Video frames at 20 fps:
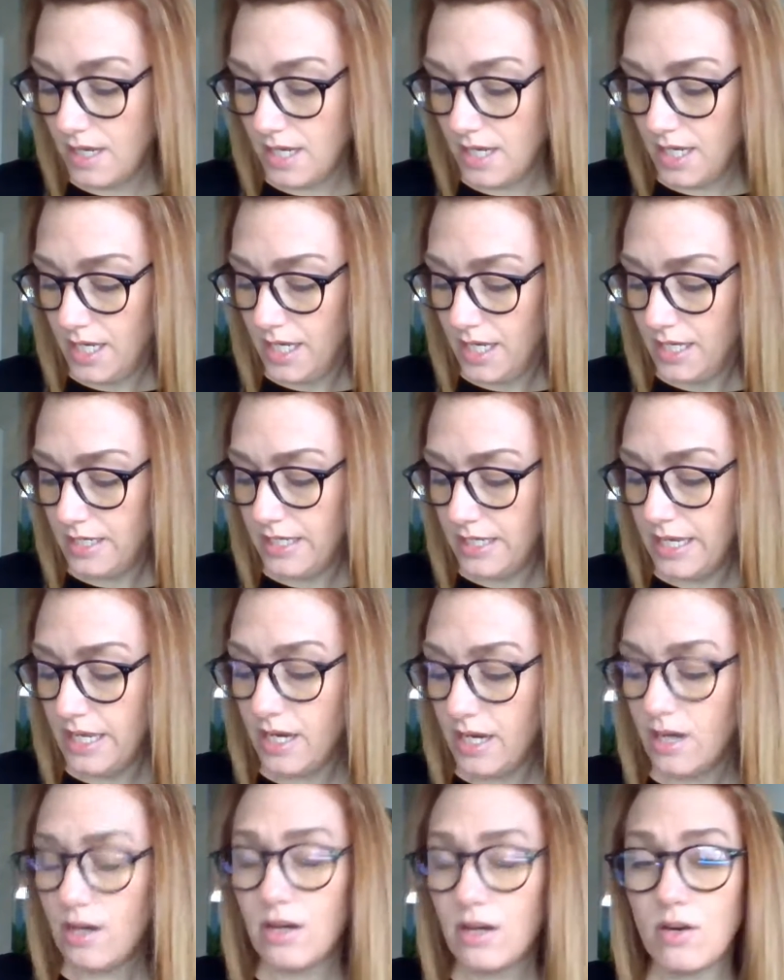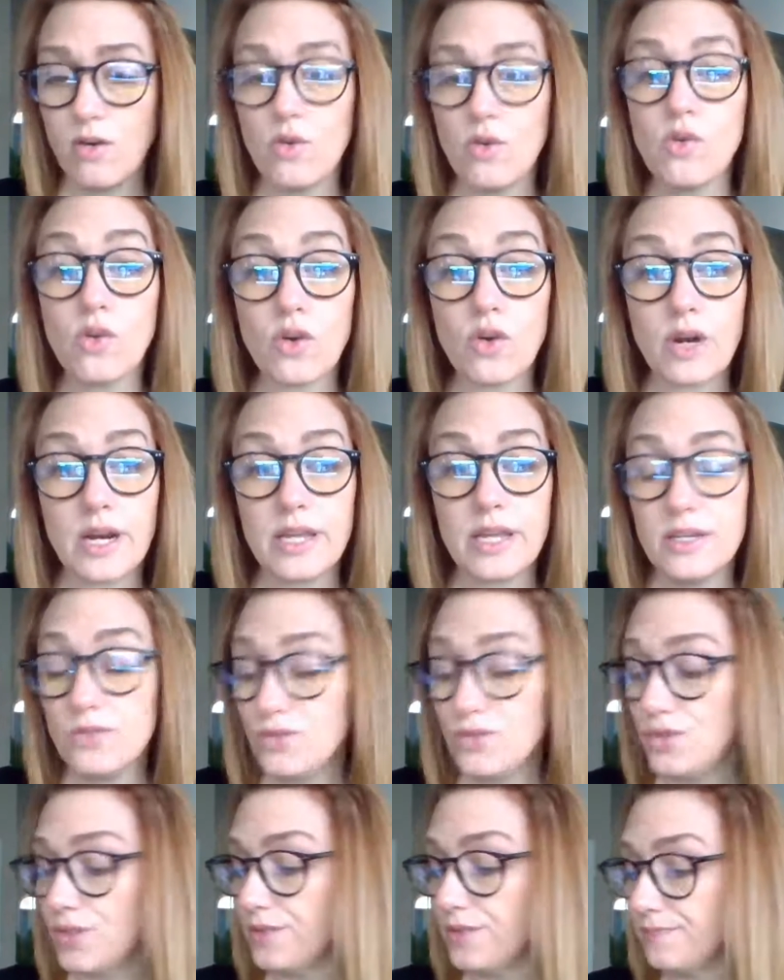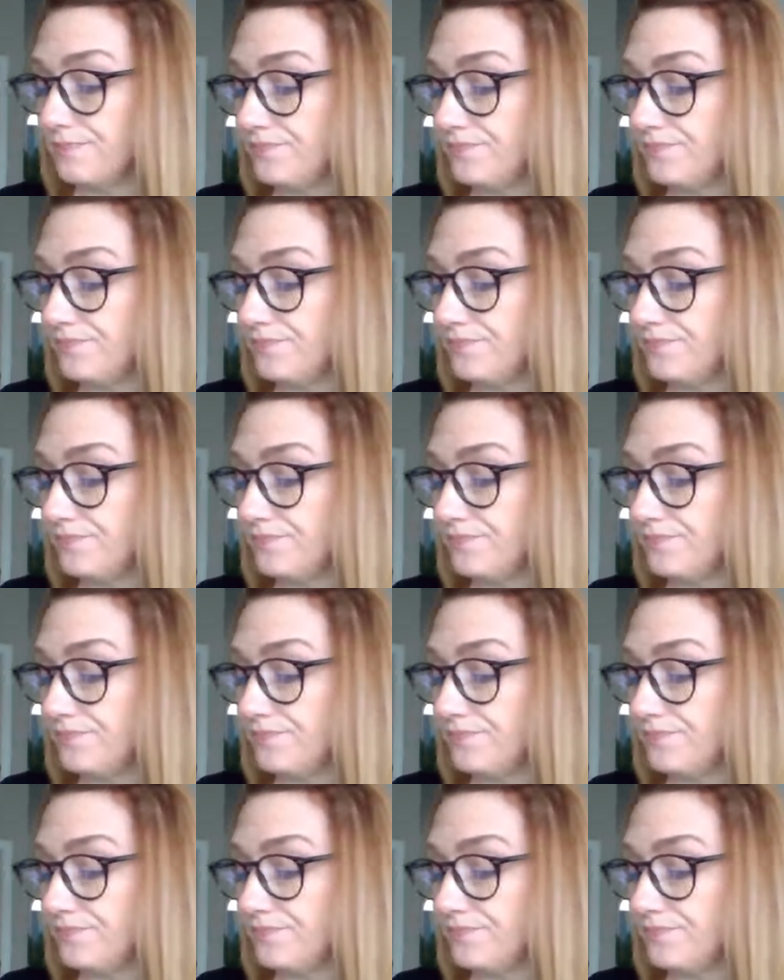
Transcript: And then our orange